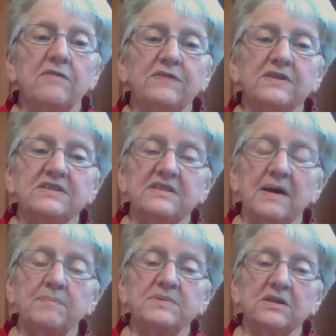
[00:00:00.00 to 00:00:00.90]
If the
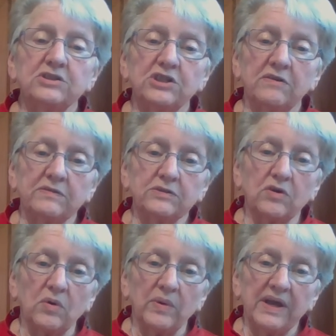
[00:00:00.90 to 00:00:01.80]
steps are shoveled,
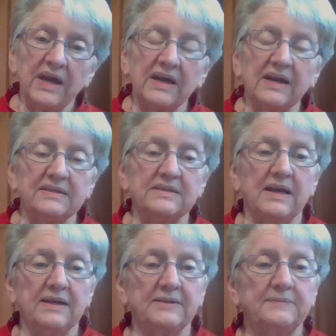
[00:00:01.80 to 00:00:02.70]
go ahead, I
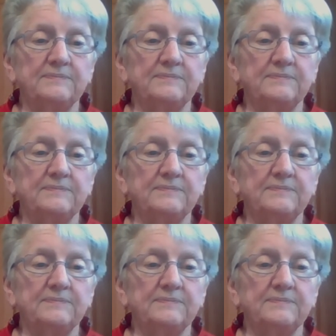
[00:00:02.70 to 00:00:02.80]
said.